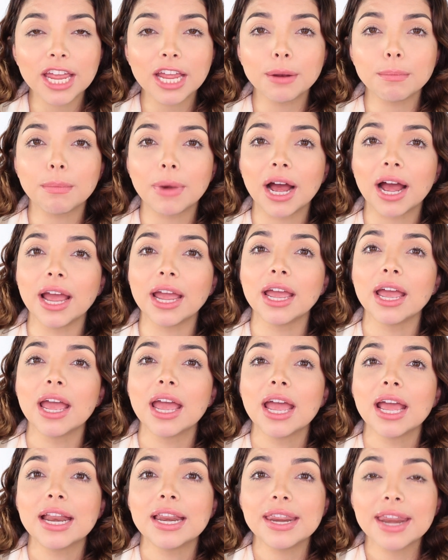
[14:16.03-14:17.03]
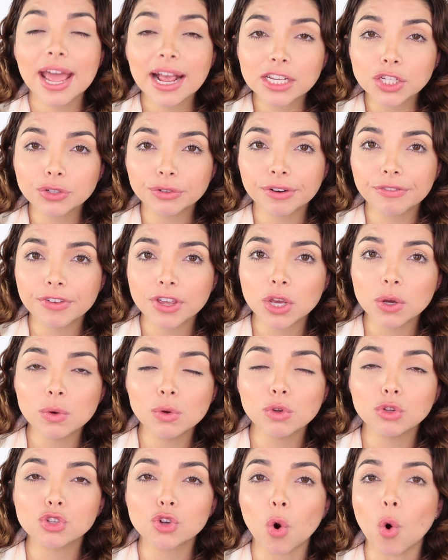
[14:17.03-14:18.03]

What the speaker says: in my next reviews,